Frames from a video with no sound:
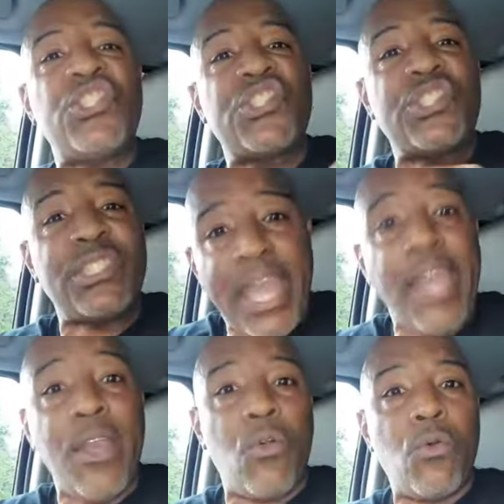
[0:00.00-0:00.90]

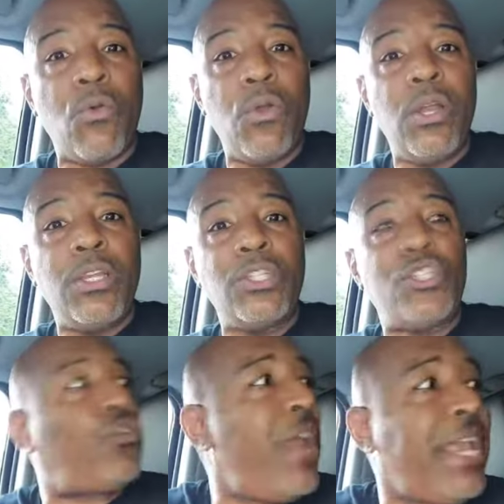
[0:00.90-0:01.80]
still
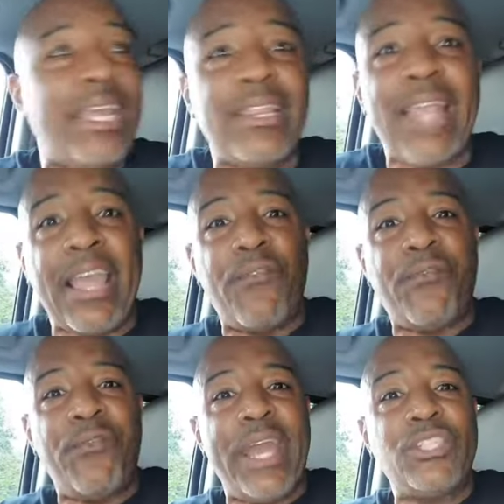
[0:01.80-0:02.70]
drinking like a
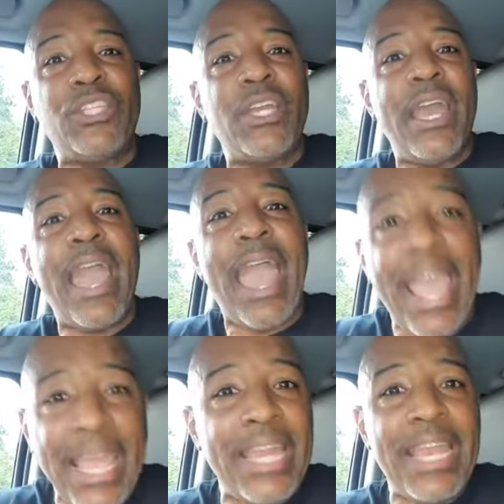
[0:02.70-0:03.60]
fish,
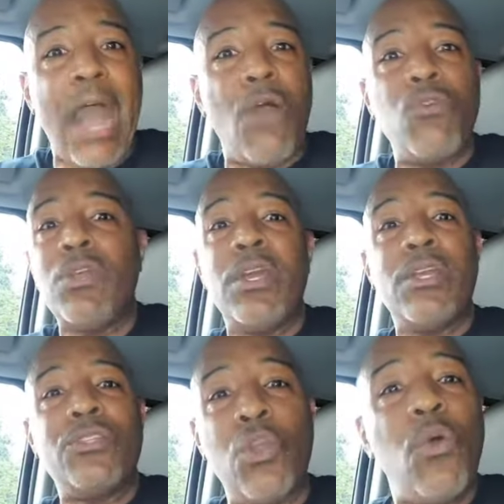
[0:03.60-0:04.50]
hanging out,
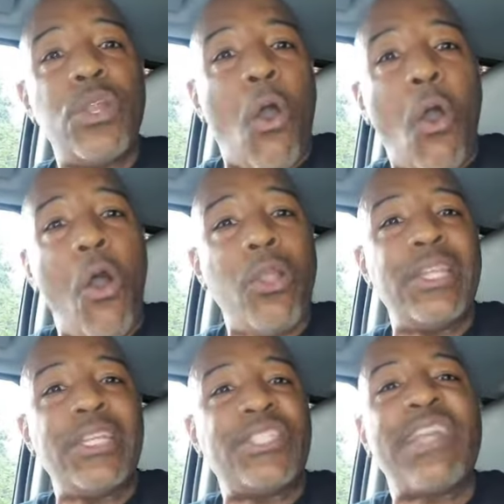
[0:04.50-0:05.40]
doing all
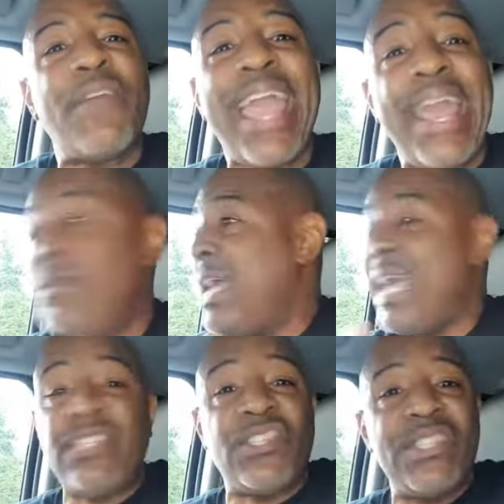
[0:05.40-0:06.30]
of the stuff. And it's